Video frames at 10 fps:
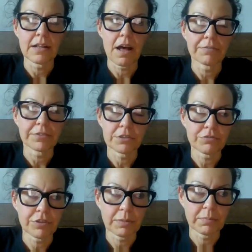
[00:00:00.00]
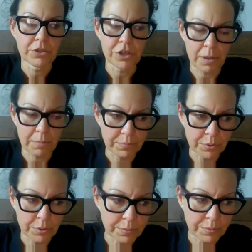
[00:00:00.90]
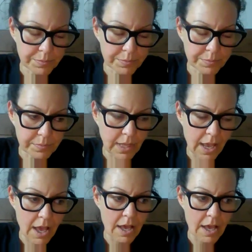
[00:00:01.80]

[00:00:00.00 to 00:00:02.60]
Sentinel after trim shampoo,